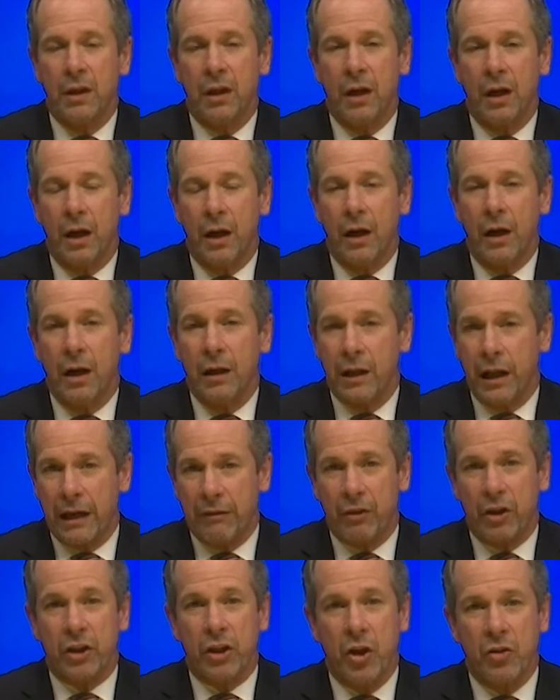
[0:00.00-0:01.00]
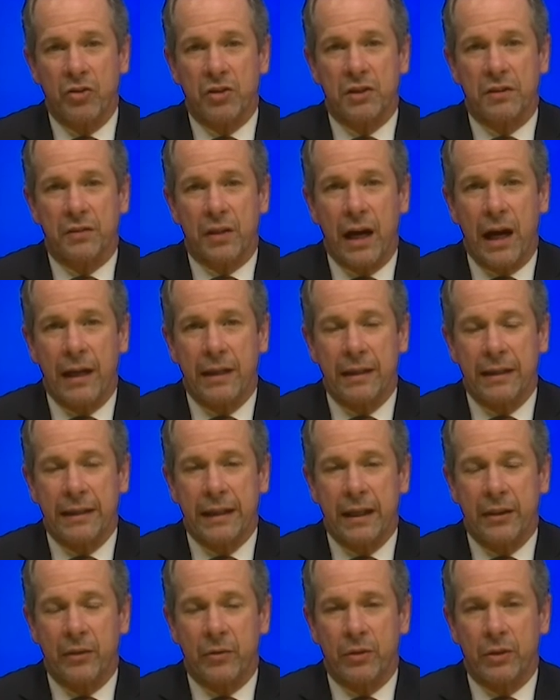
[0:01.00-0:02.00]
A lot of our coaches have gotten
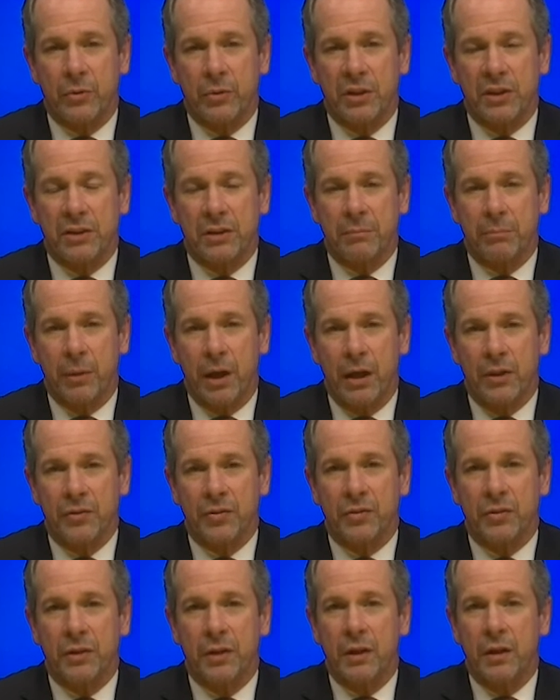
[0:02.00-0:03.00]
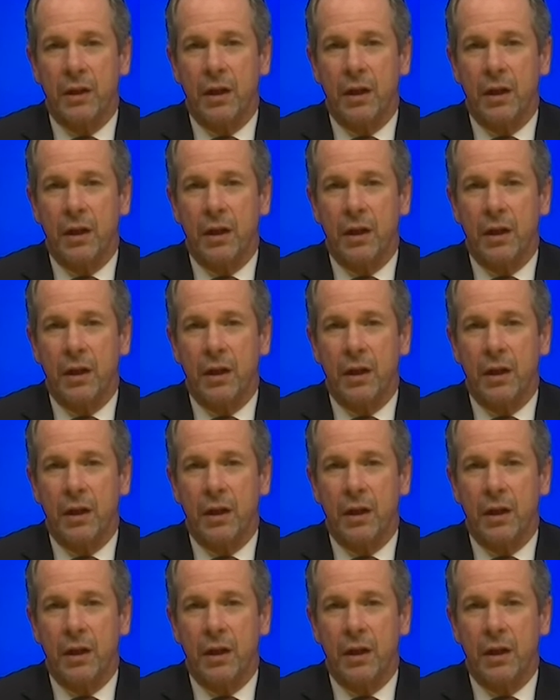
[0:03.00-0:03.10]
together in the recent months